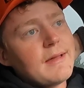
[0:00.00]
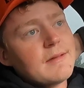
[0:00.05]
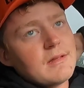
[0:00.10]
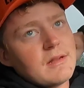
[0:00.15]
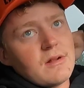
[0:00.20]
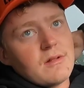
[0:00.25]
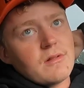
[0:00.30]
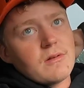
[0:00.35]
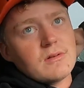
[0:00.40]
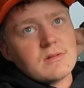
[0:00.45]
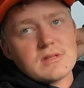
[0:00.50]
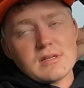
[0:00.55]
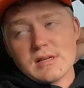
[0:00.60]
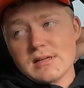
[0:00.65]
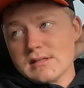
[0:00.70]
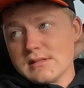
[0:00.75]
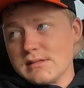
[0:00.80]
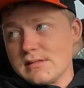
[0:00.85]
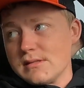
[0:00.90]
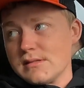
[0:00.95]
You know, those
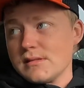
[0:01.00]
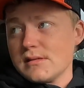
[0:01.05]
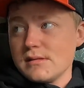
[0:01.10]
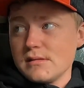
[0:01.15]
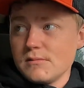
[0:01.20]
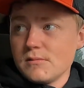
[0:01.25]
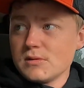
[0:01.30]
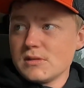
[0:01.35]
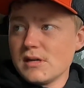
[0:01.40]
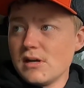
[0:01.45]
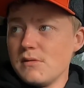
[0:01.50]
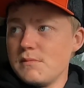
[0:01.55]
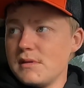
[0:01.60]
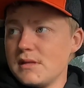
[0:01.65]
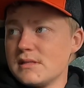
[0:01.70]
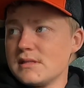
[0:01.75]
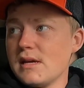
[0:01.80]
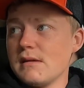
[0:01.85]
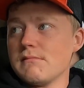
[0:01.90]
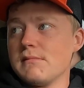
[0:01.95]
things were telling me
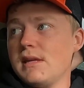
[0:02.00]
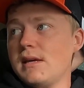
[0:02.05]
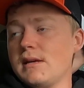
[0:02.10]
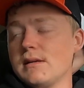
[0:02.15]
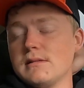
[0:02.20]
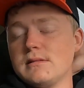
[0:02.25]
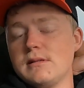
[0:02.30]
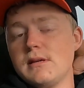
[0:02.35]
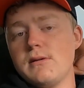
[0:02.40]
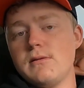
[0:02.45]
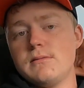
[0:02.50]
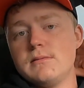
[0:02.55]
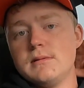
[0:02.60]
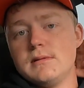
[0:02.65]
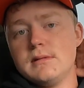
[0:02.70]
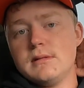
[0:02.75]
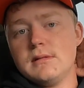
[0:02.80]
the same thing, so